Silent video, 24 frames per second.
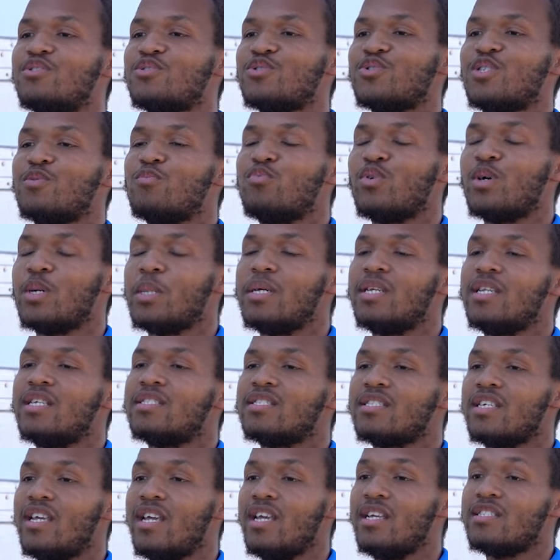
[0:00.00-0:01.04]
Trip planning
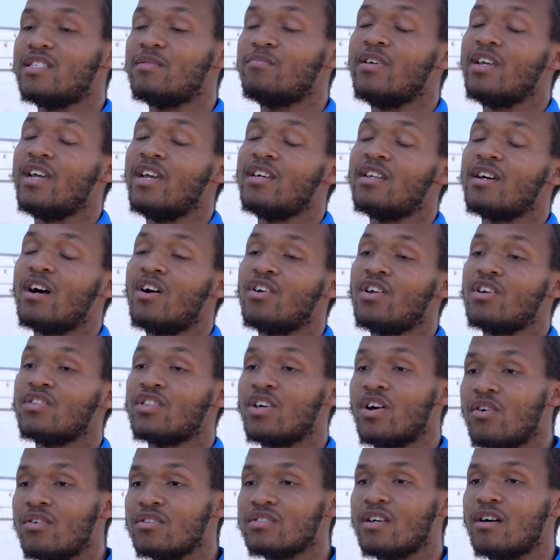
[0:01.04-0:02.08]
is key to being on your
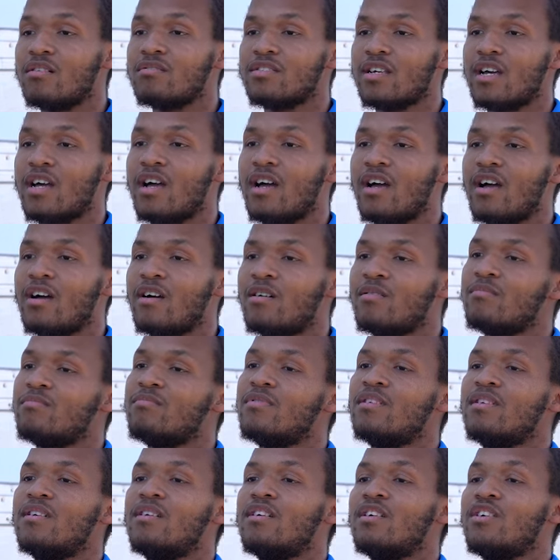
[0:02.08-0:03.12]
lows on time,
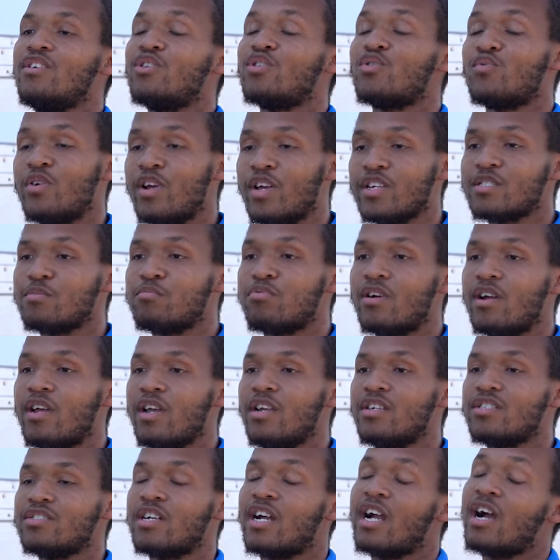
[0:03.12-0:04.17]
your rest
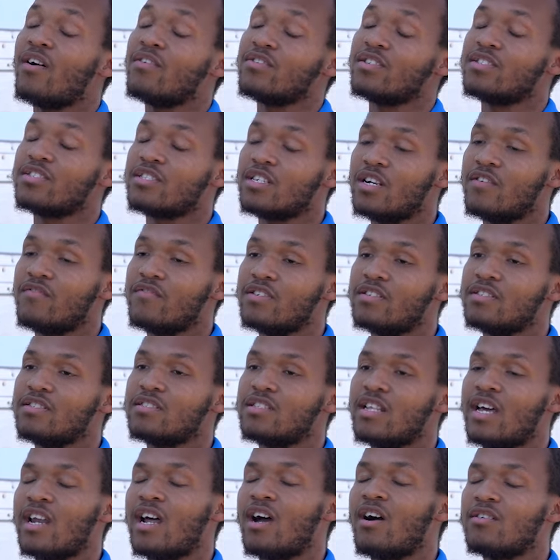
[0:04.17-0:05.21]
breaks, your hours of
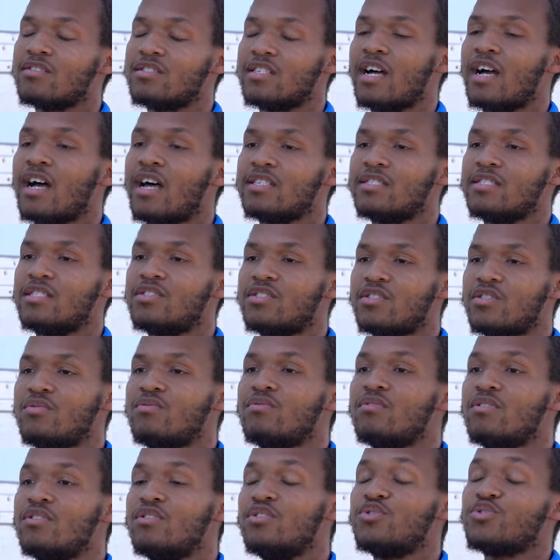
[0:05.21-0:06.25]
service, that all ties
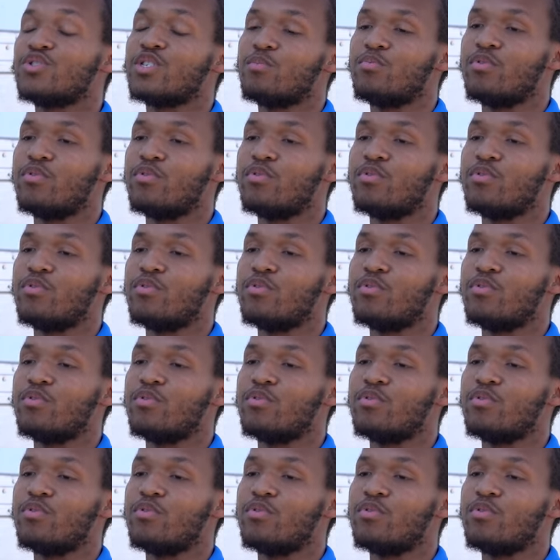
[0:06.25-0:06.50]
into trip